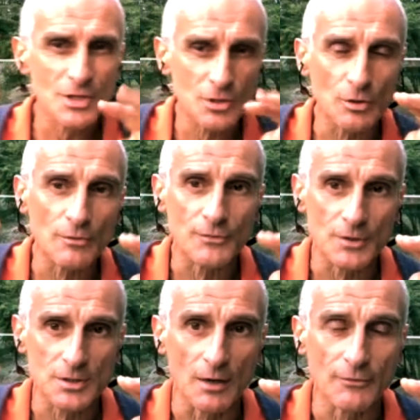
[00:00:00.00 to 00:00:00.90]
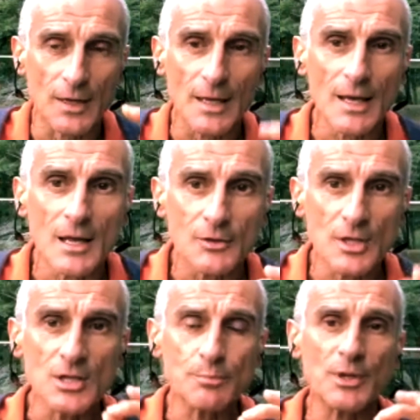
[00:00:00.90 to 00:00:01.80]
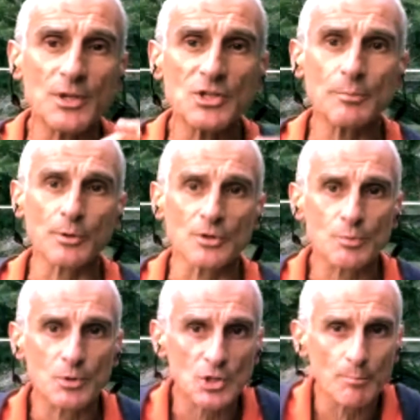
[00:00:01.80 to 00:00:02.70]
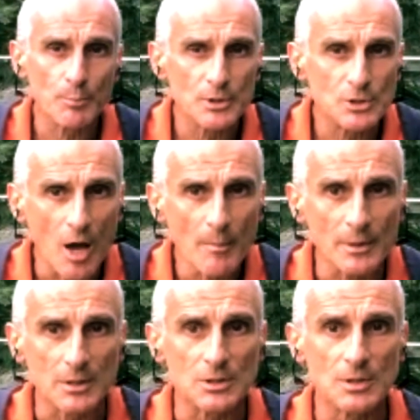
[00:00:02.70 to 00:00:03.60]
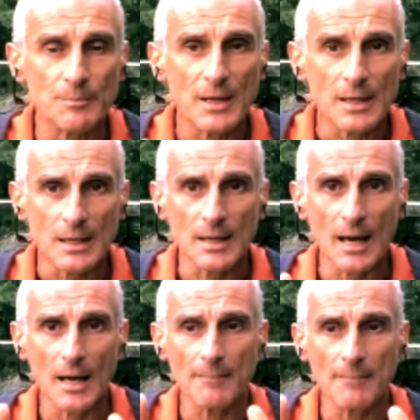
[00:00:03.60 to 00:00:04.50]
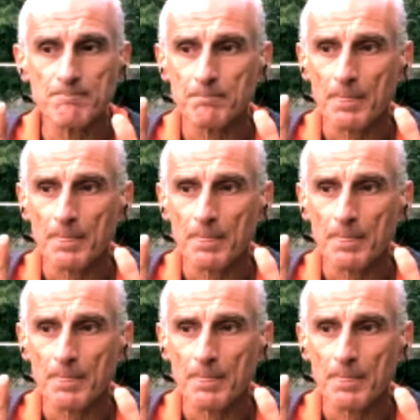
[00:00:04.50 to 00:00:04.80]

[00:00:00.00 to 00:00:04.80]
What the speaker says: this sort of stuff. These principles, which are predominant in our